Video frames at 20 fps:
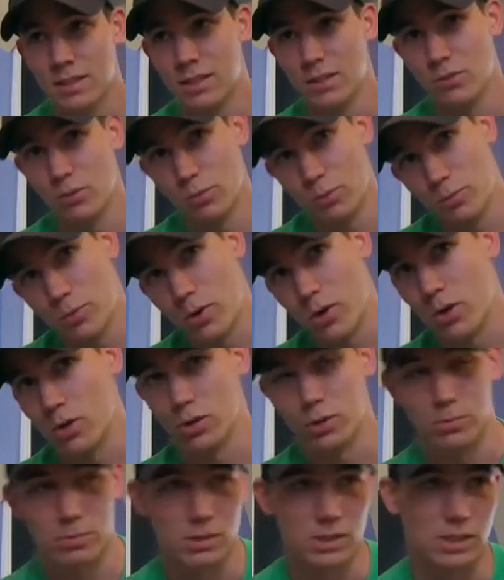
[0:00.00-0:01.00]
it would
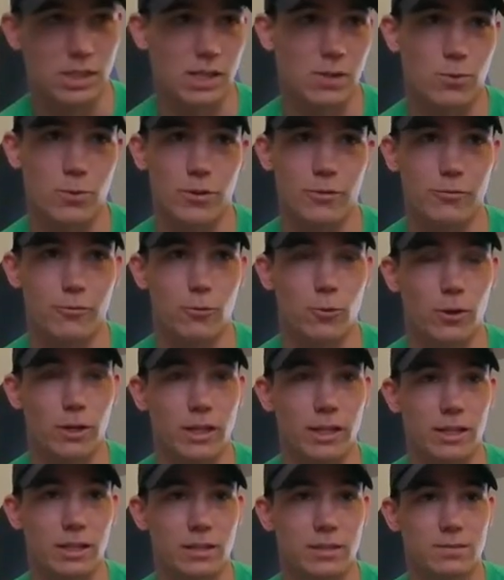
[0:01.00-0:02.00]
probably be like
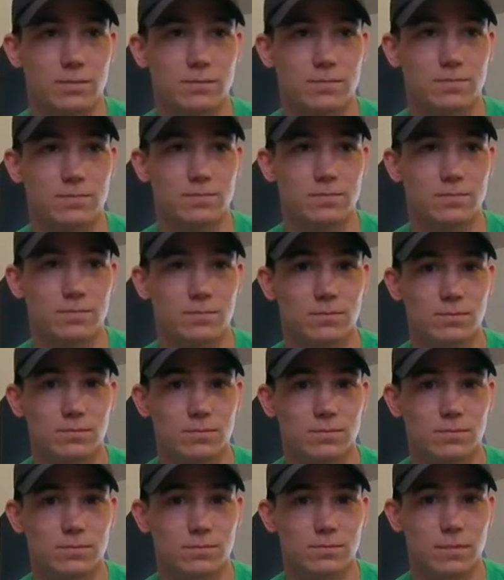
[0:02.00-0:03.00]

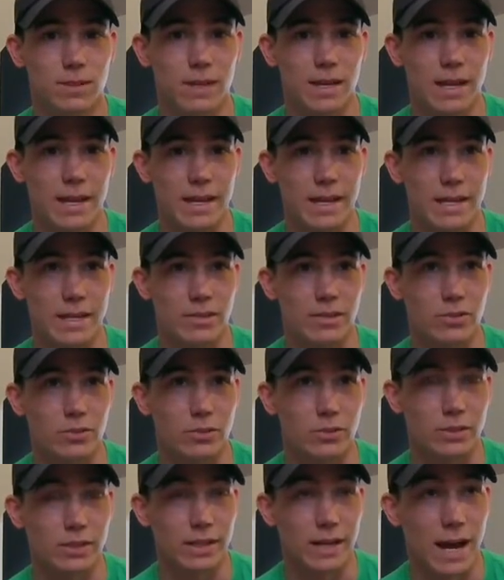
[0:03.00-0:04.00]
148
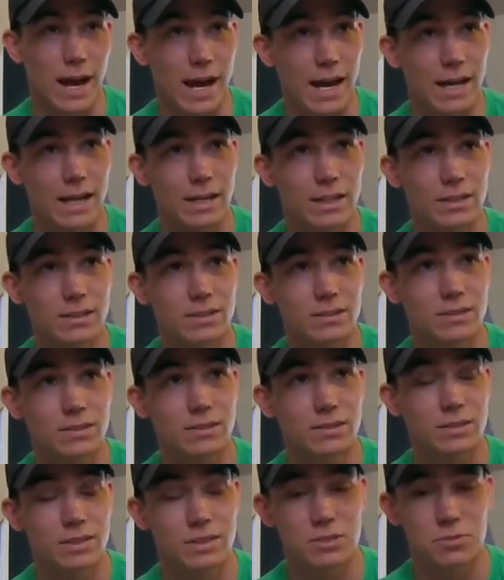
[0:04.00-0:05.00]
or 9
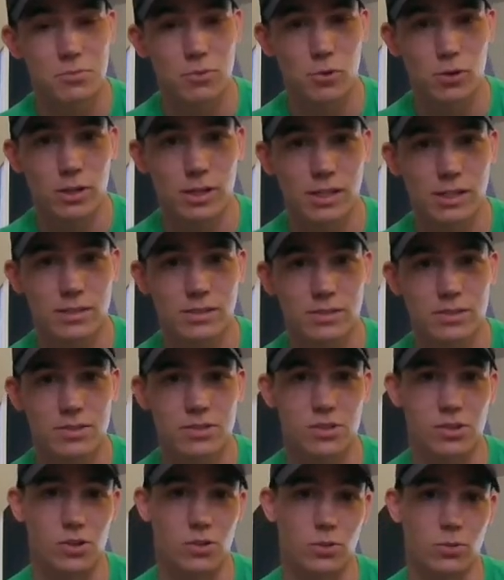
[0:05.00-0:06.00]
this morning.
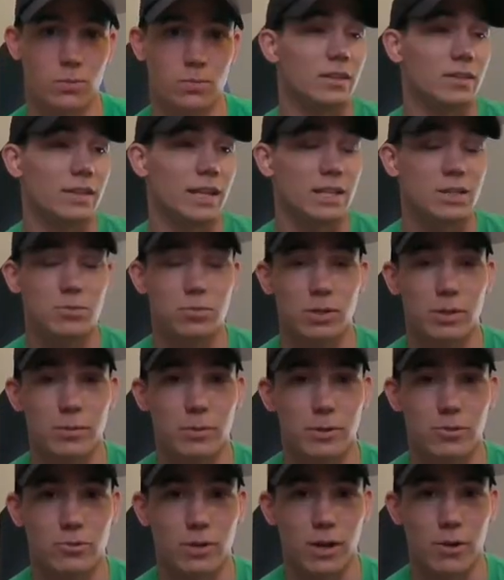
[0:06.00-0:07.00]
So that's pretty
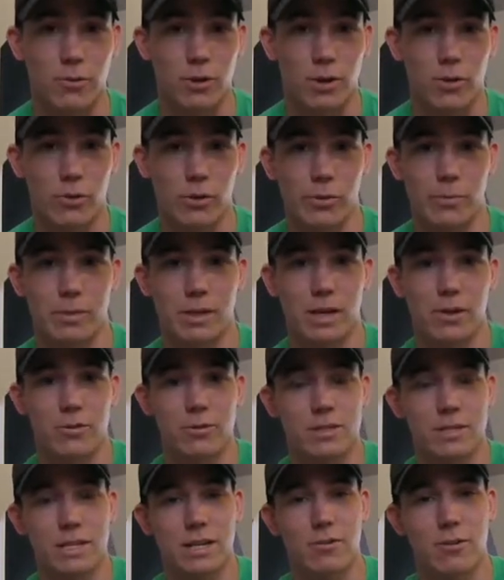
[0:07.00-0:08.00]
much right where I want to be. I
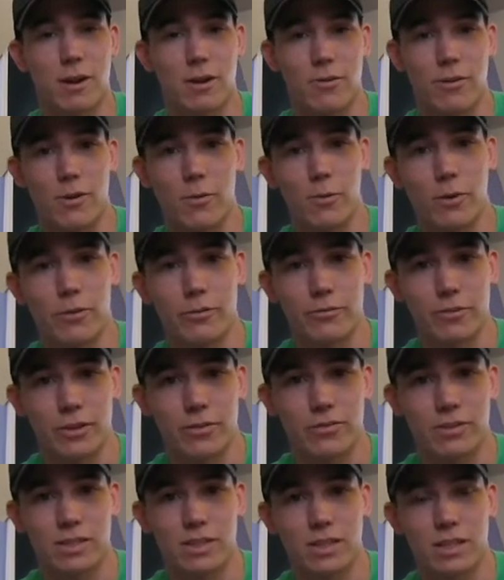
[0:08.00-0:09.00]
want to stay right around
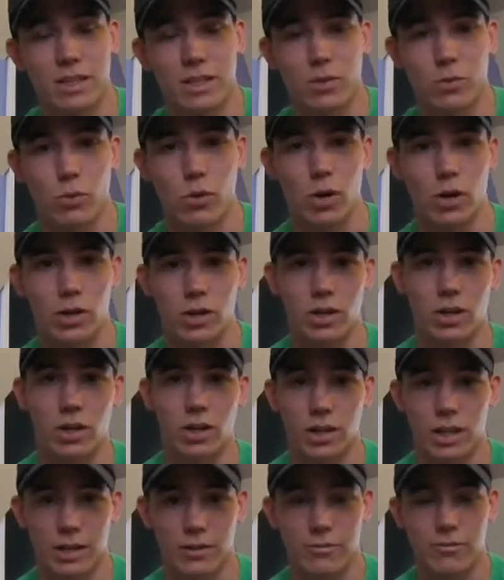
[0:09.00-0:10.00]
150 and then water
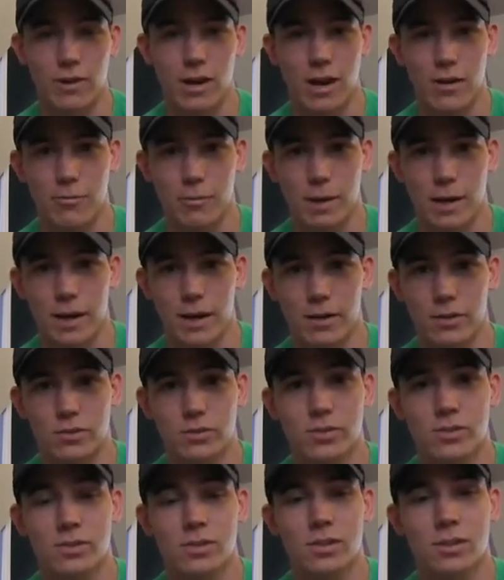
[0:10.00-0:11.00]
cut like 5
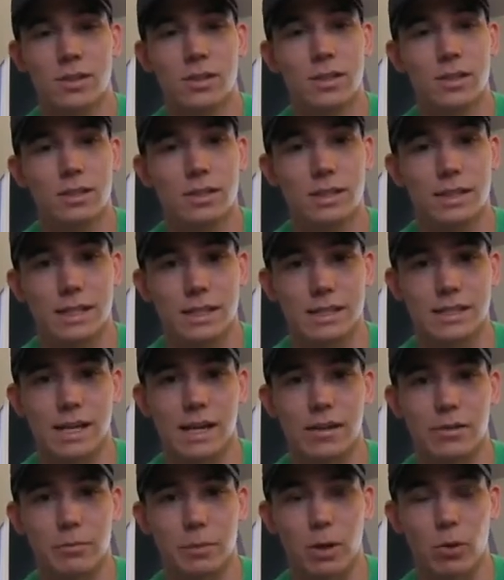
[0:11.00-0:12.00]
pounds to get
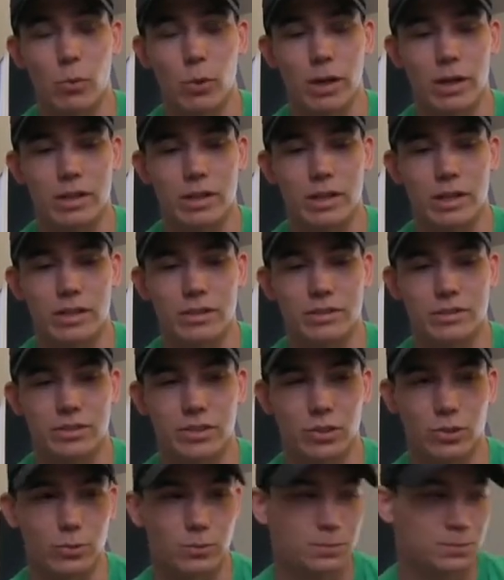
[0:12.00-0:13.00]
down to my weight class.
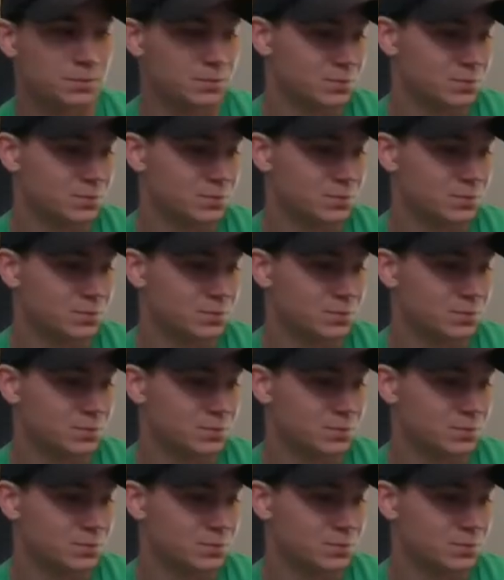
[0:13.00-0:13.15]
So